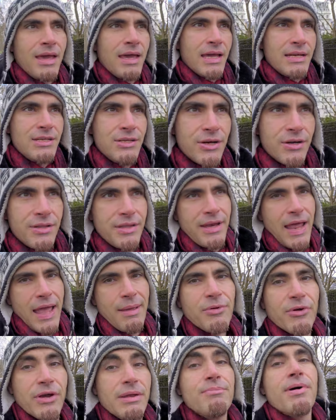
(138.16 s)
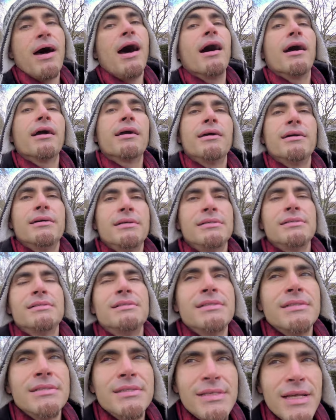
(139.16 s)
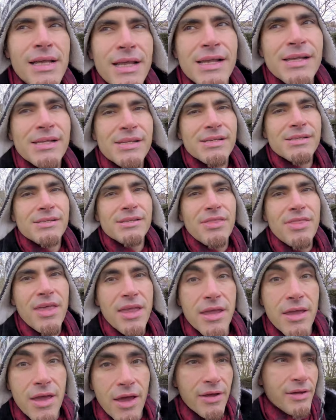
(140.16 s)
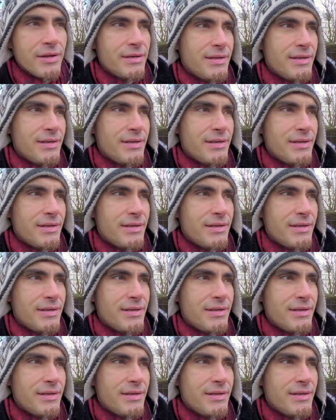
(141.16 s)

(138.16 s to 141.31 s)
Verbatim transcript: it took on the name Green Park. There you go,